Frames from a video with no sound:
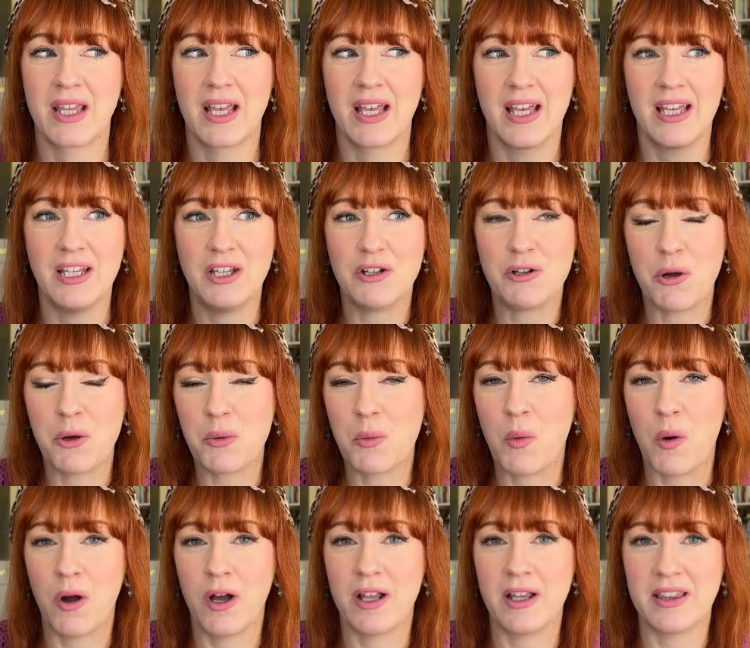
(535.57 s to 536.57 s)
you know
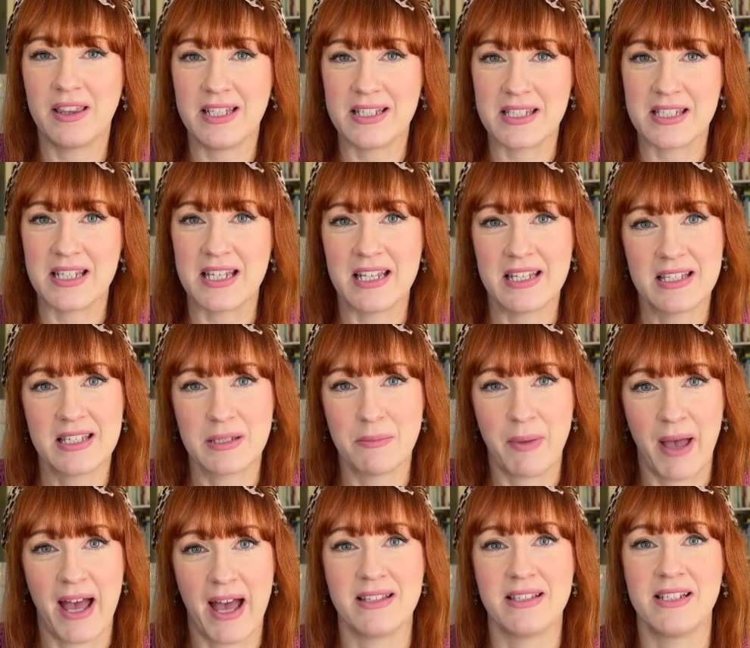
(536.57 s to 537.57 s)
what, this is a
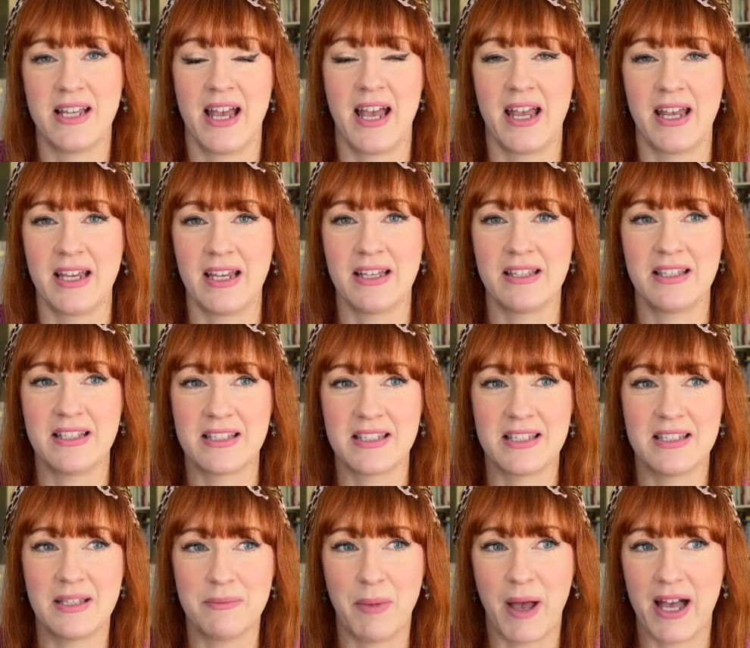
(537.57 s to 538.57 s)
bad day. This
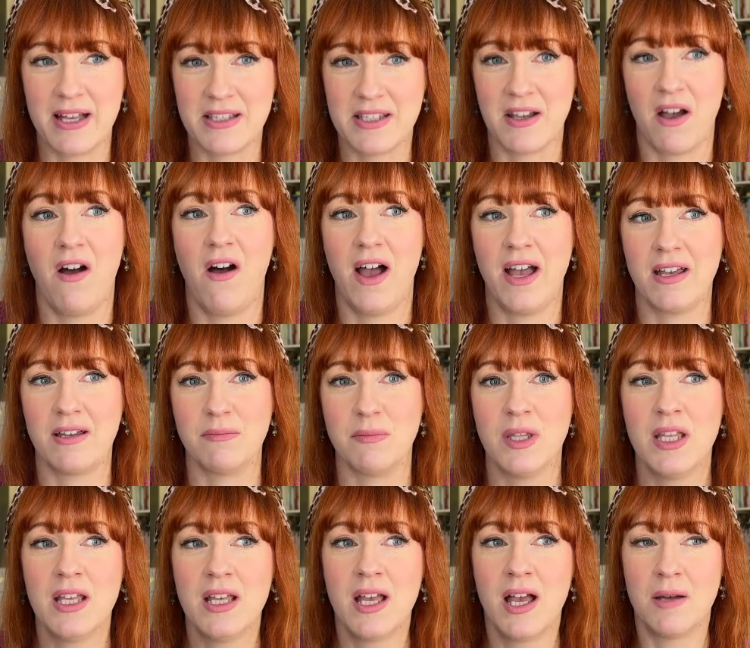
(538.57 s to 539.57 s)
is a bad
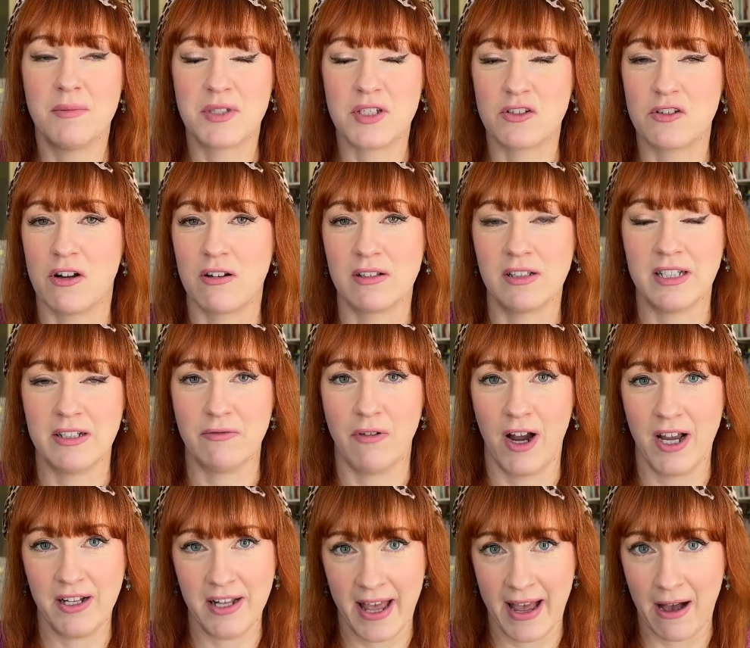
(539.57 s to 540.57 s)
time. I'm struggling
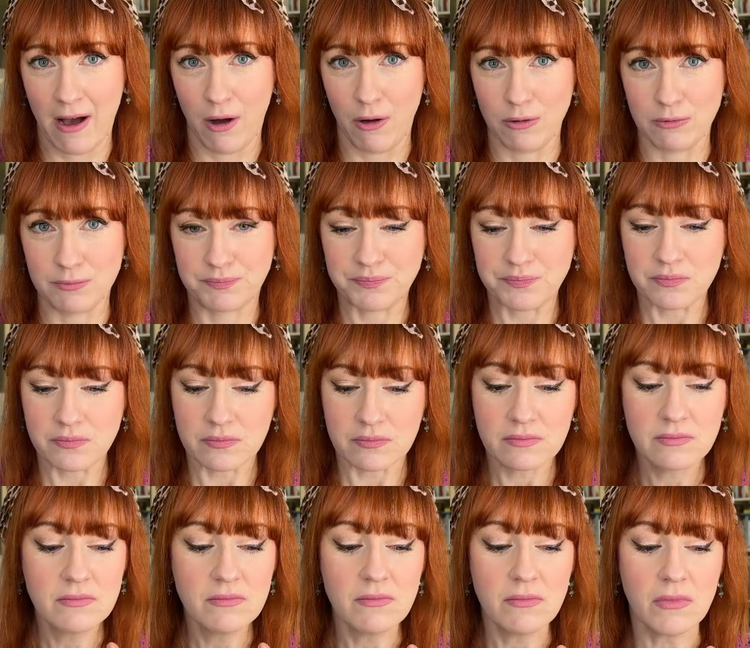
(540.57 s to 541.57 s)
right now.
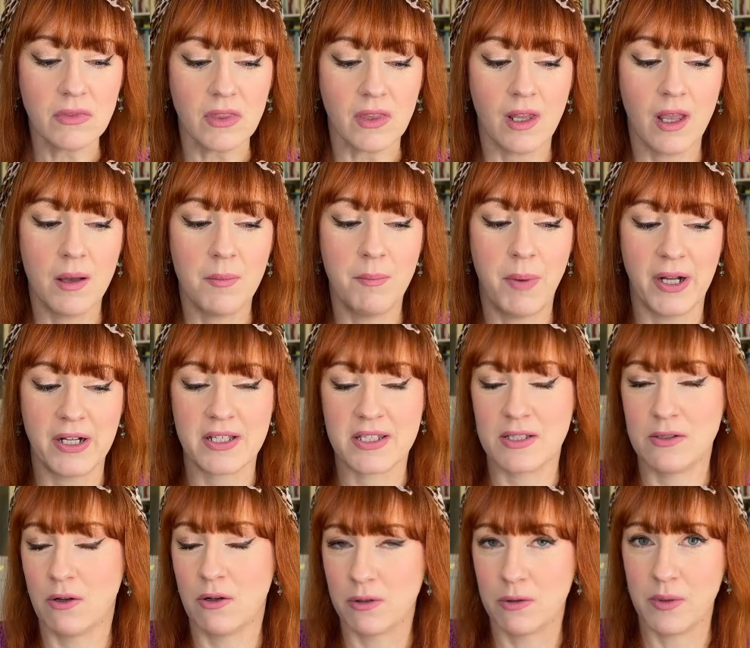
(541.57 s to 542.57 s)
But
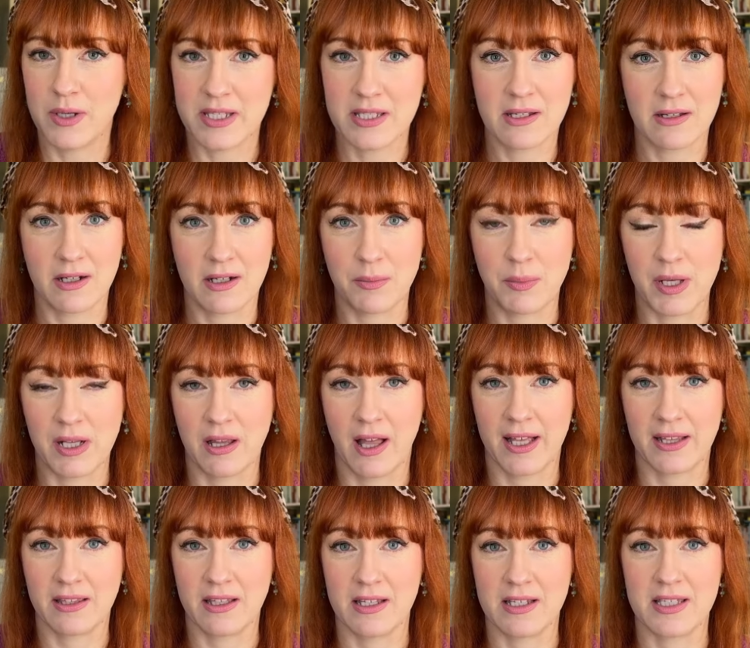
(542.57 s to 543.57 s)
it's not always going to be
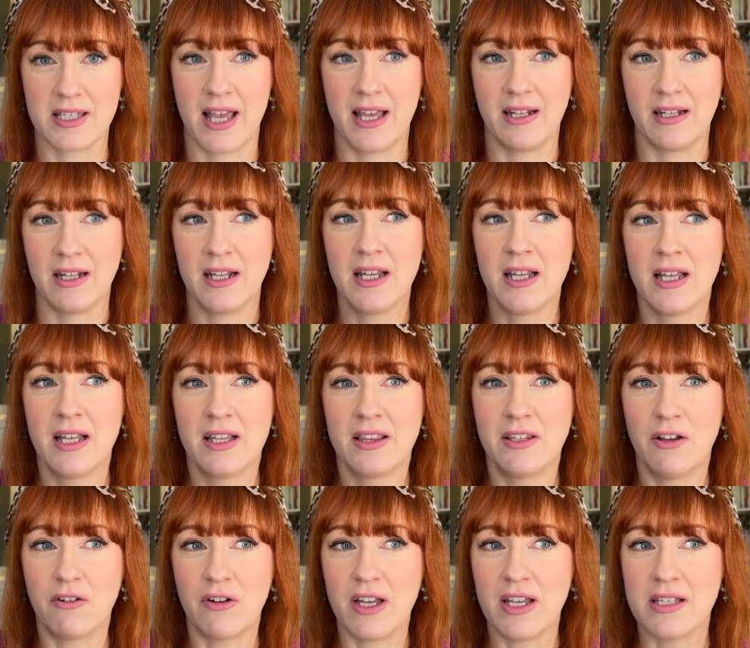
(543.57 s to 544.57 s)
like this. And
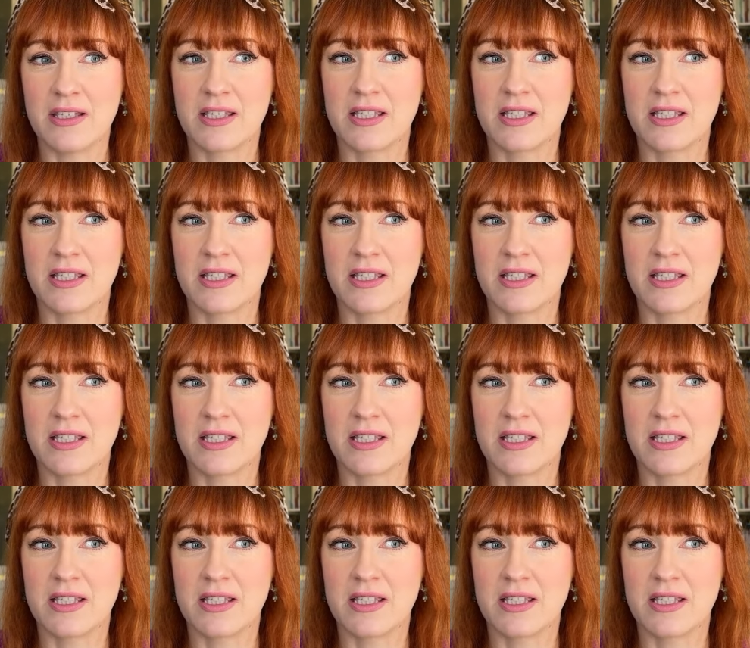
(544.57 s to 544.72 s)
there is